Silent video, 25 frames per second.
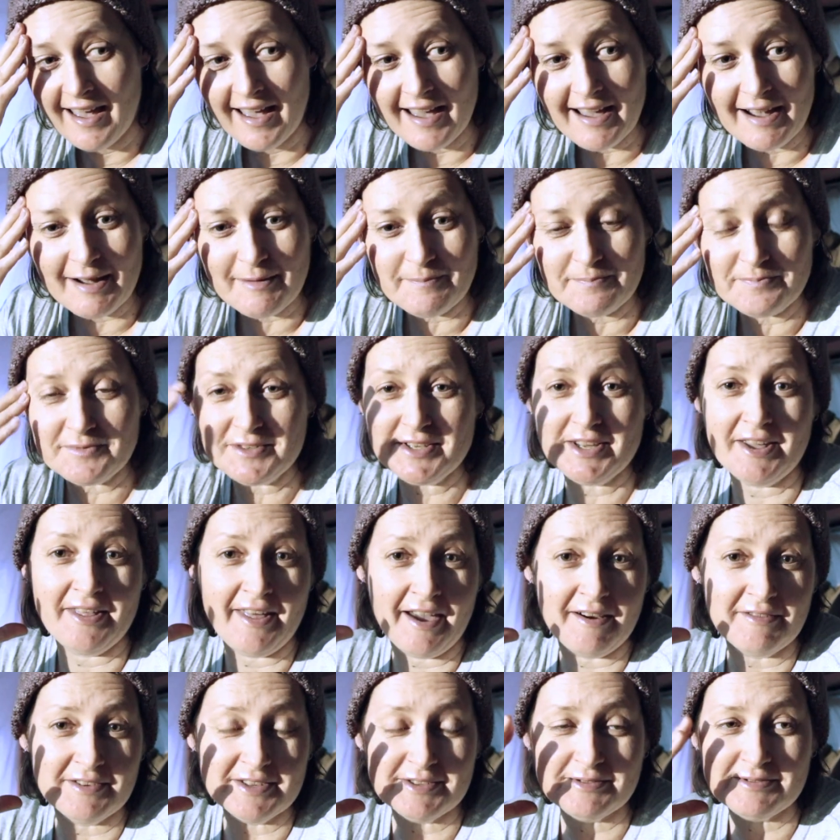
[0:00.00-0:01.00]
so
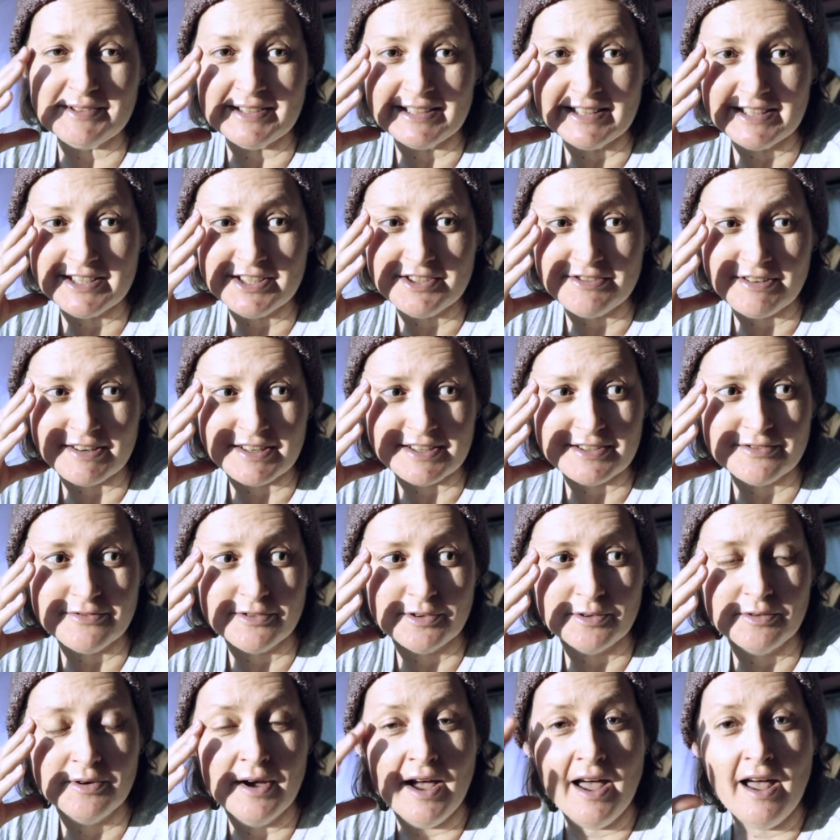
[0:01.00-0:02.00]
that was really
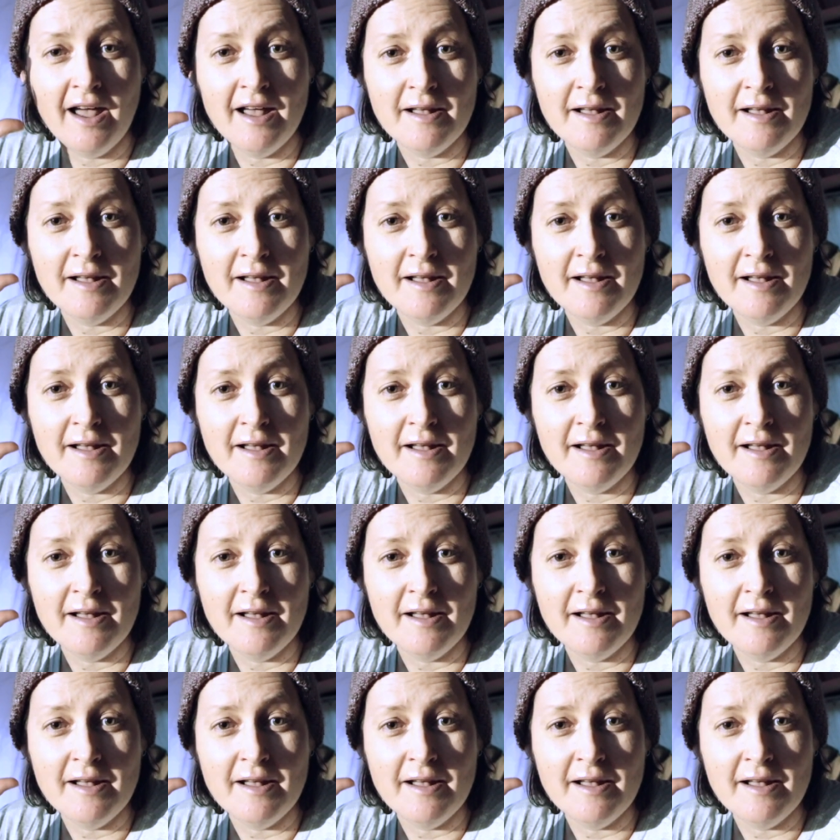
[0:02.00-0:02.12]
stressful.